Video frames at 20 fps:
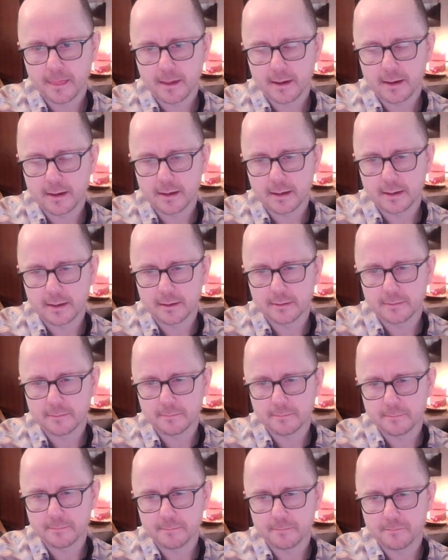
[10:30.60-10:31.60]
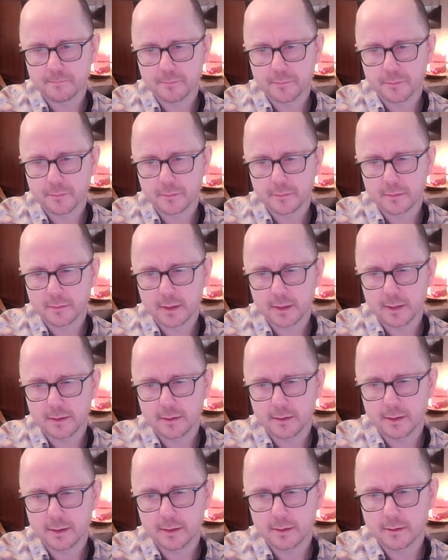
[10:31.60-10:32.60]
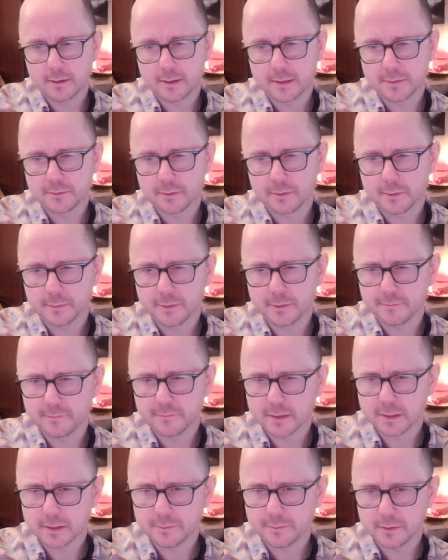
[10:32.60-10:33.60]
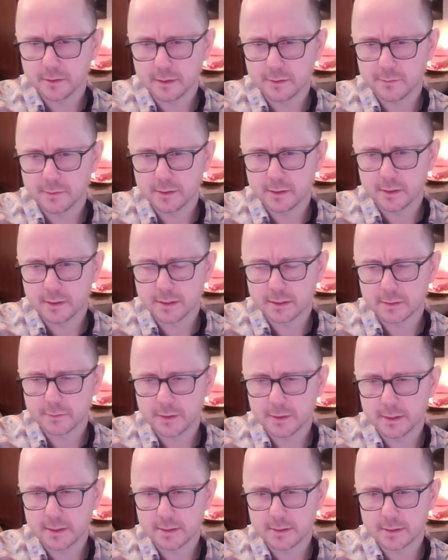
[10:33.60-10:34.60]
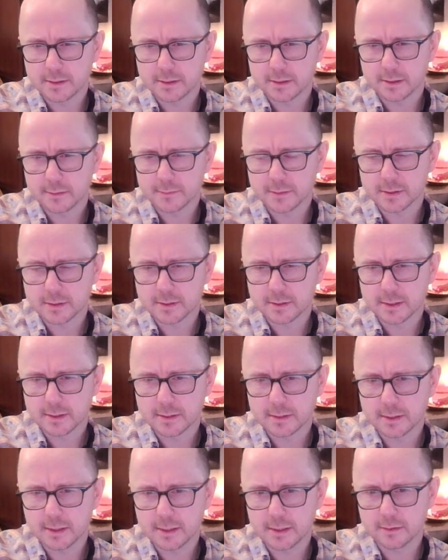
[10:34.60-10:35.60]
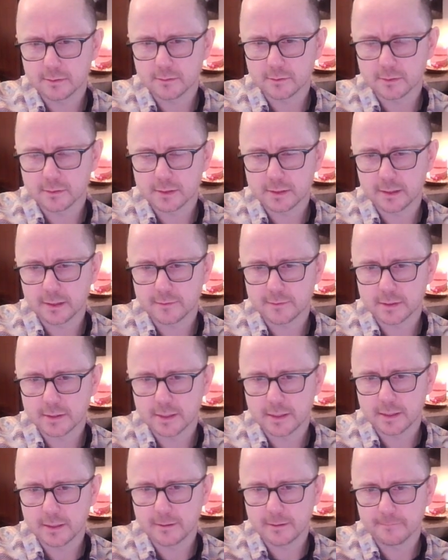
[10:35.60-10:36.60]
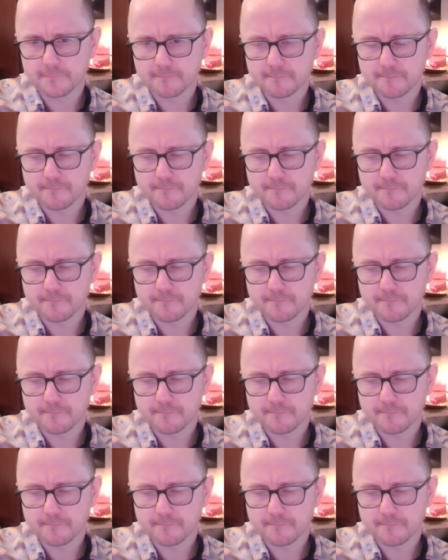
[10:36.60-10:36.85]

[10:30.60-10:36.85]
And then there's probably a bit of flexibility with this. We need this to sum to 16 or 17.